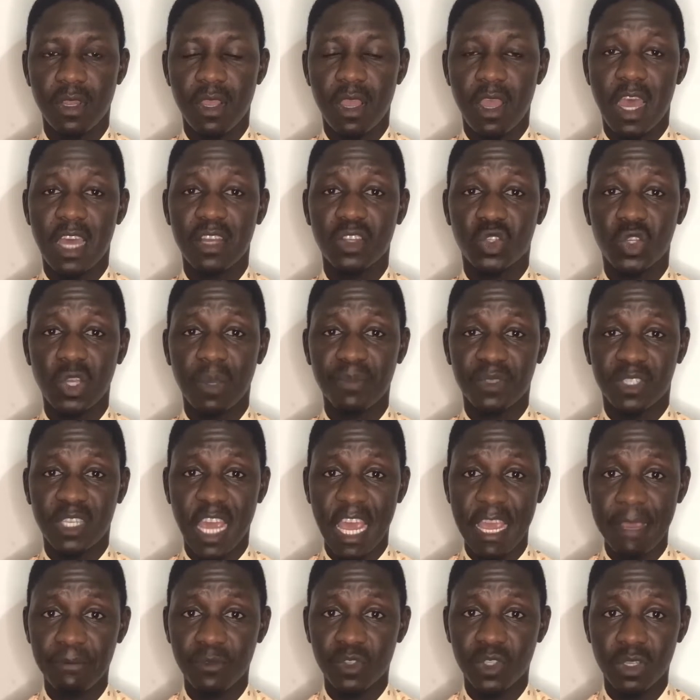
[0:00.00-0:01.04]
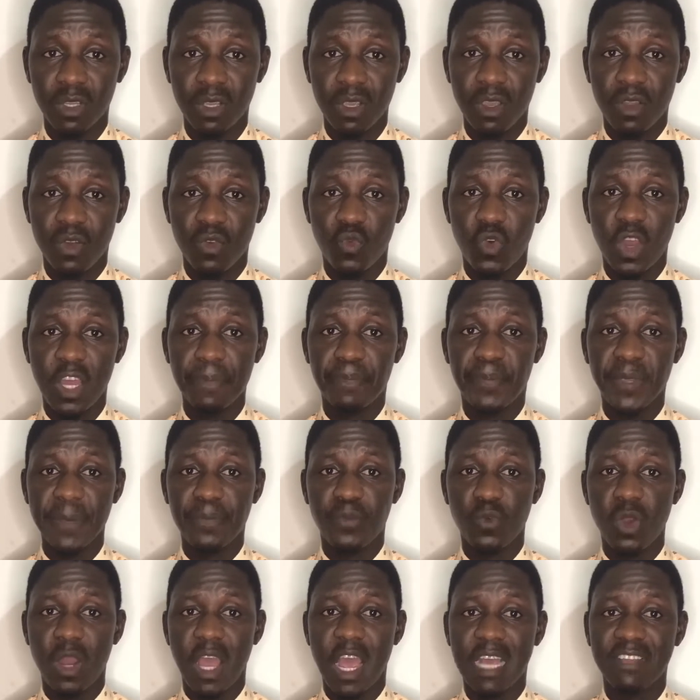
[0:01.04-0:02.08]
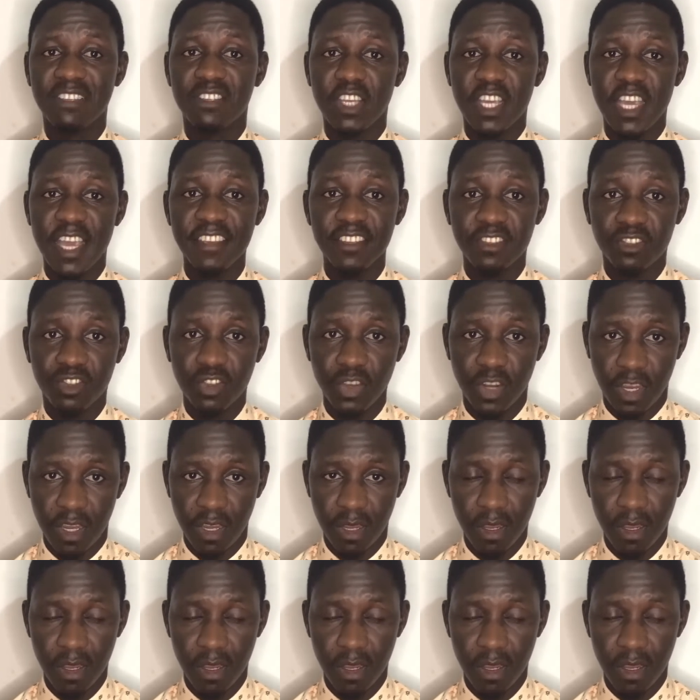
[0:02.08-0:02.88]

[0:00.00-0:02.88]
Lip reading: And sometimes when people has a history,